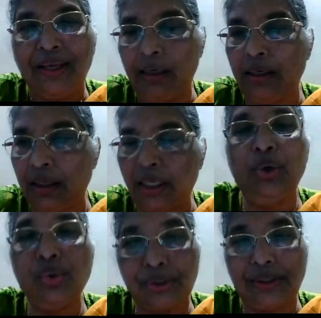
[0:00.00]

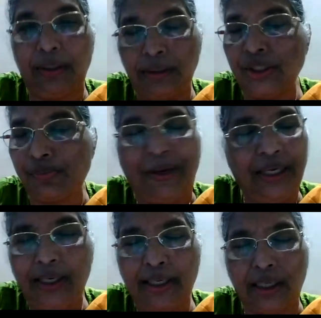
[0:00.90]
reuse this
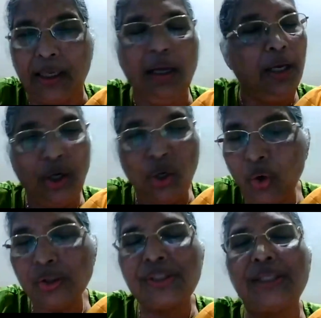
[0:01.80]
particular thing?
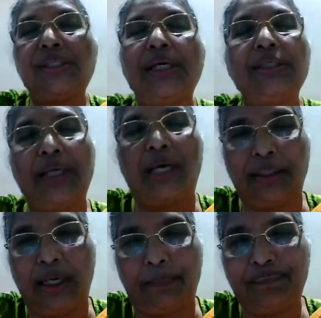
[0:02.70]
No such things are
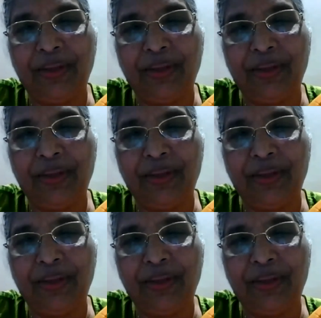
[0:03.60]
there.